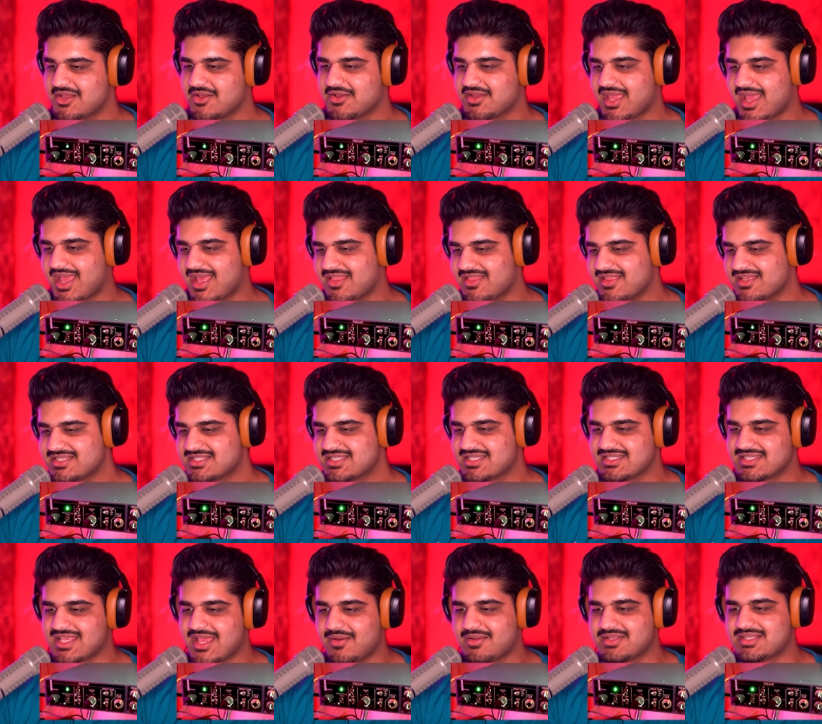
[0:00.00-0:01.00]
Okay, this
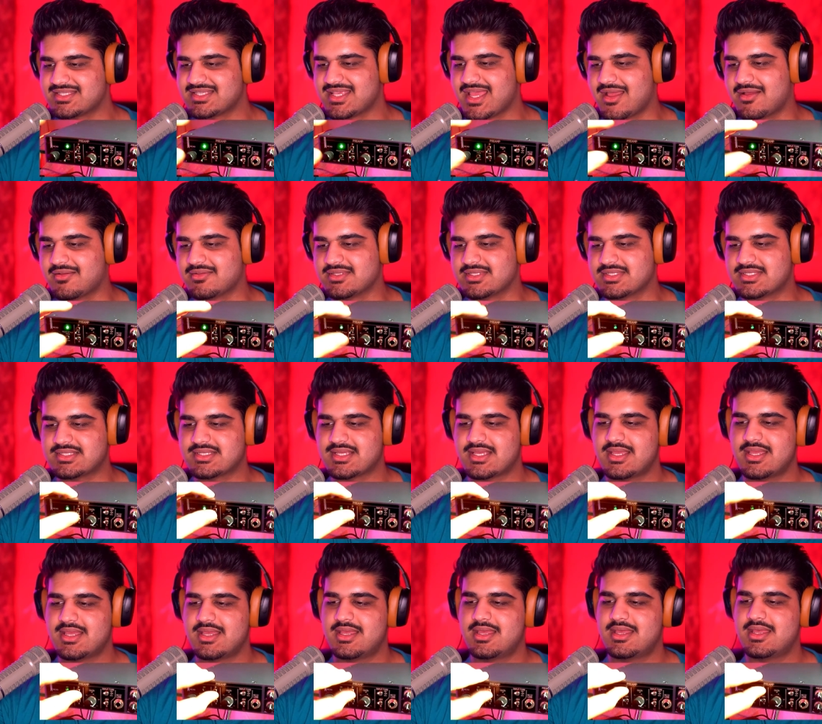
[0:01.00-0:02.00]
is how it sounds.
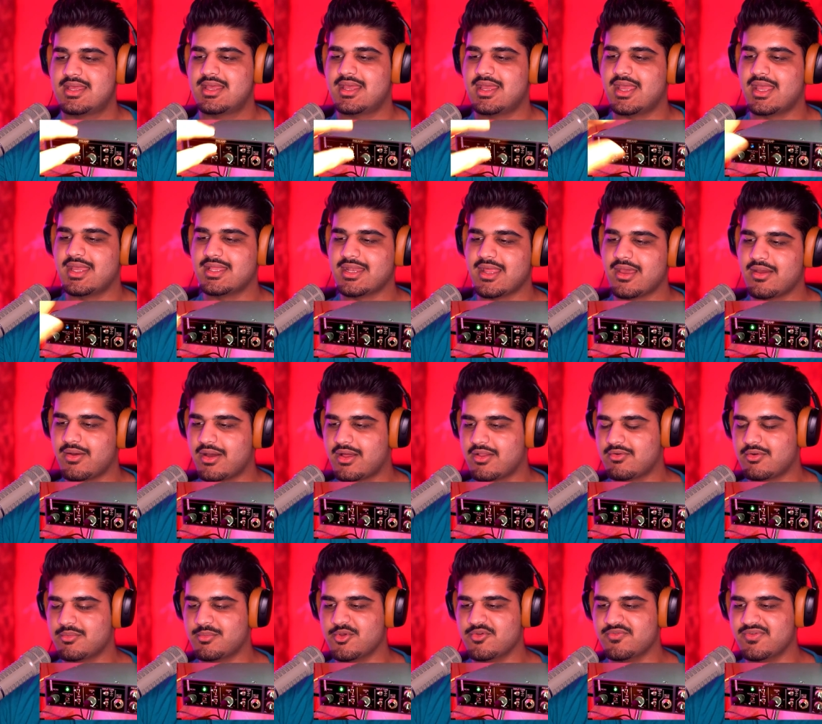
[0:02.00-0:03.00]
And now I'm
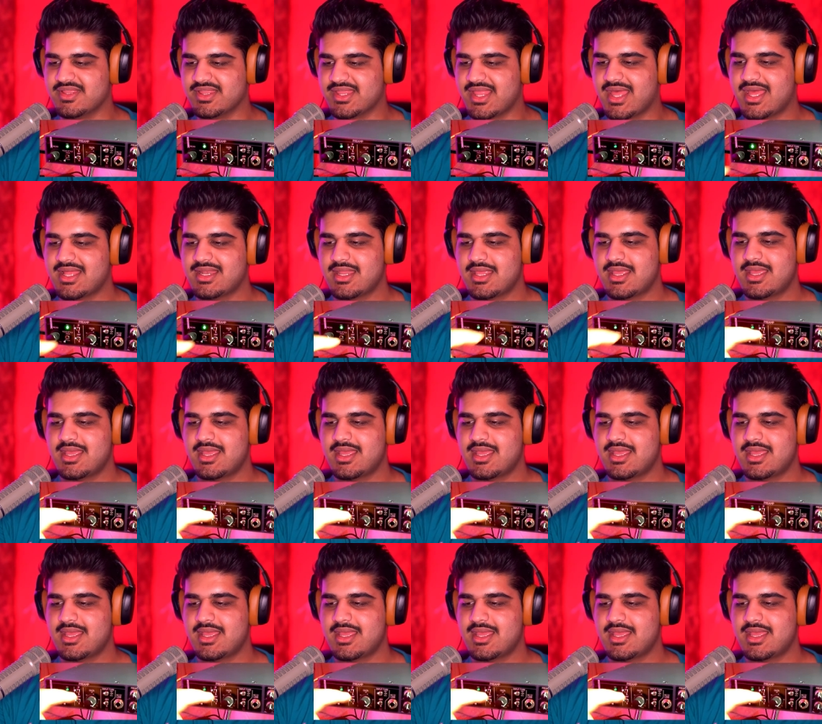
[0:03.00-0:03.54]
removing that.